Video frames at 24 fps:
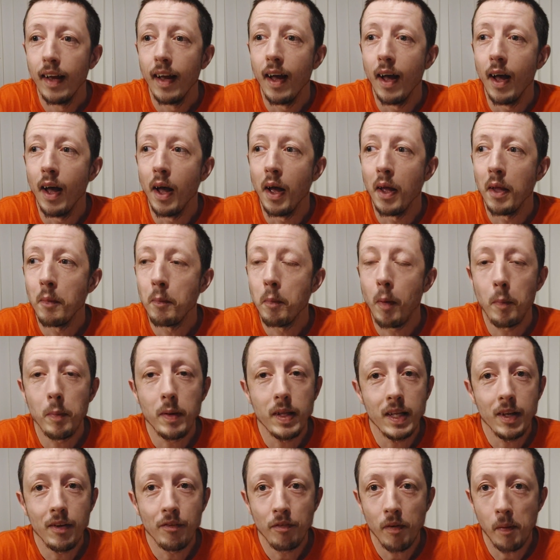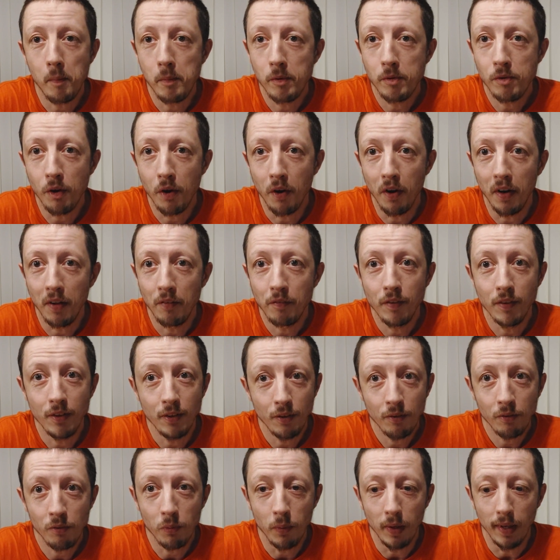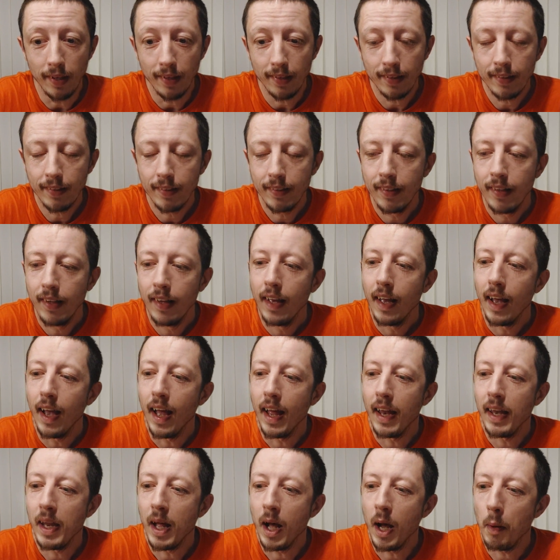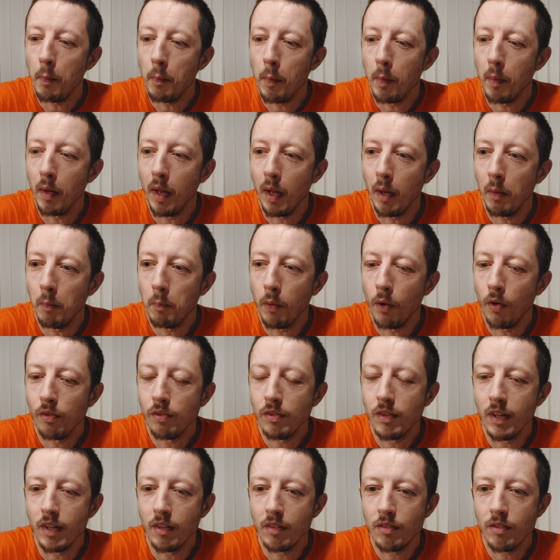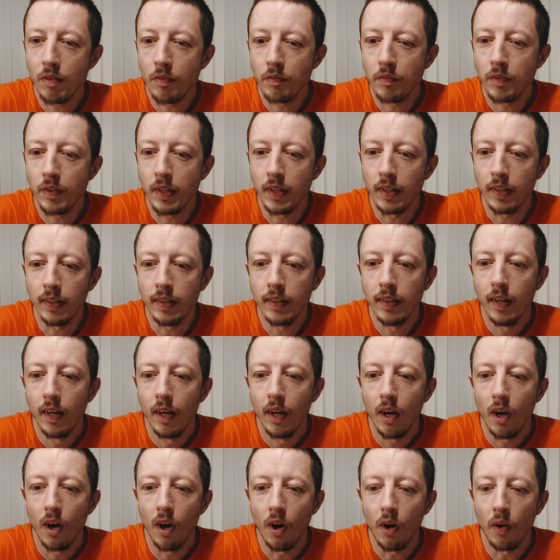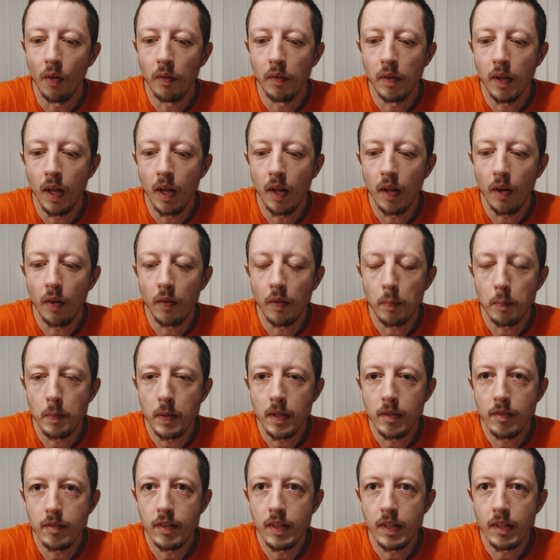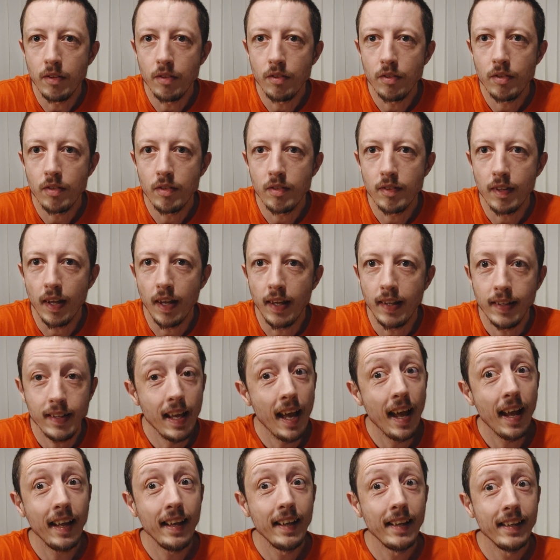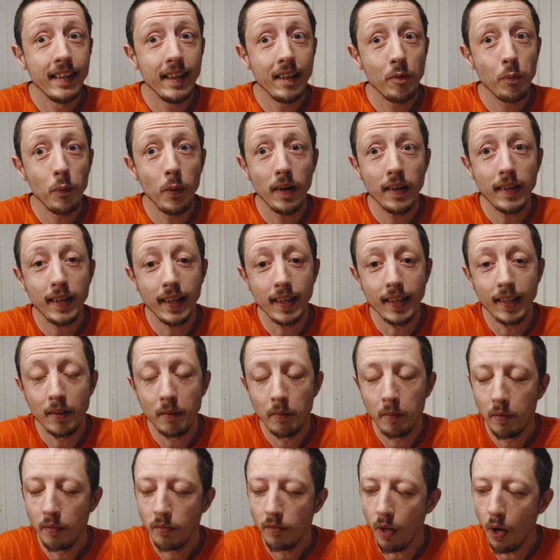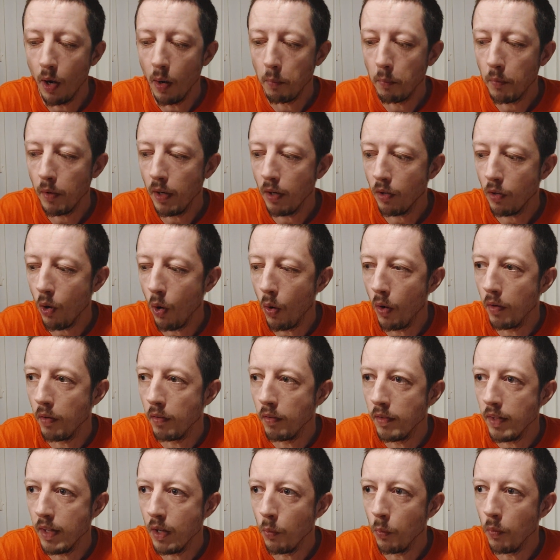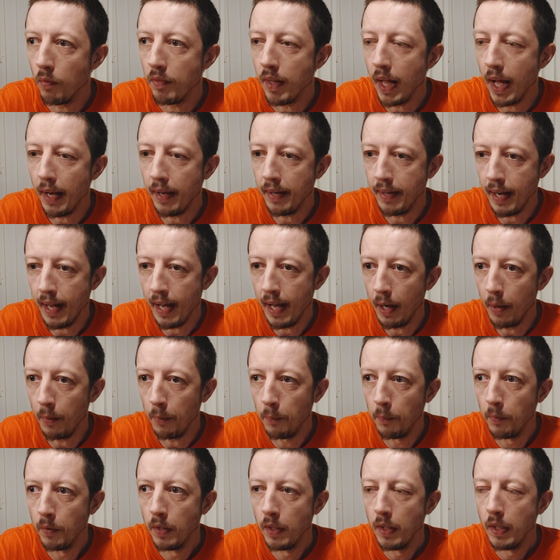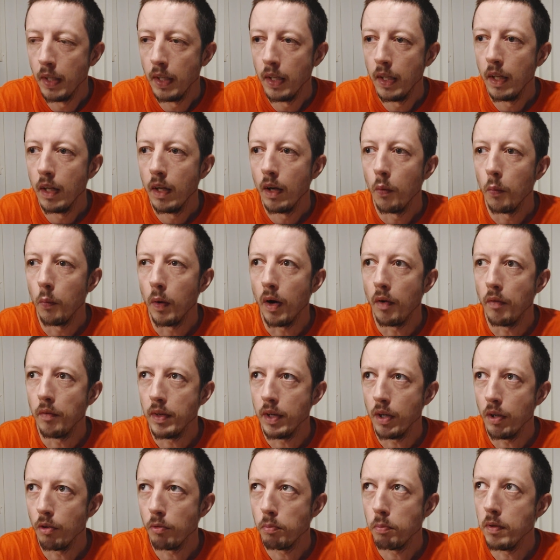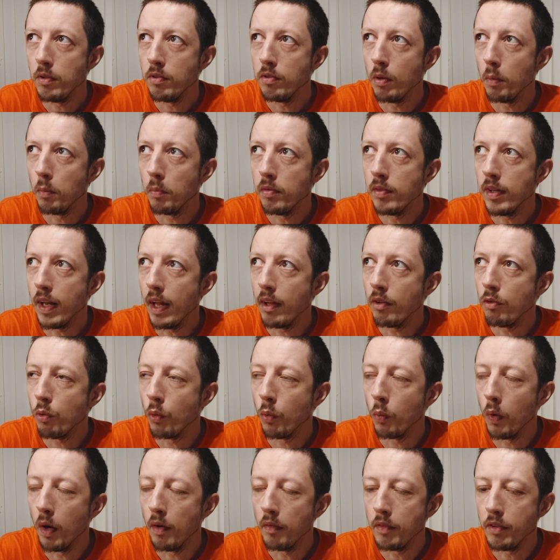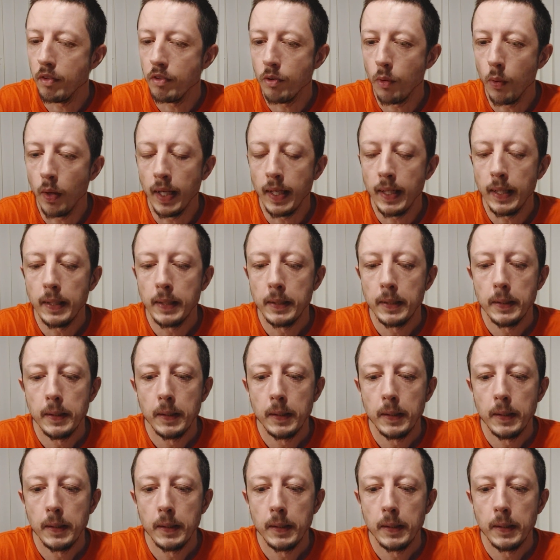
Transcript: You'll probably hear from me shortly if it does work, and I'll probably end up posting something on the PC just to say, yay, it's working. So I'm going to go and deal with that now while Rio's busy upstairs doing whatever he's doing.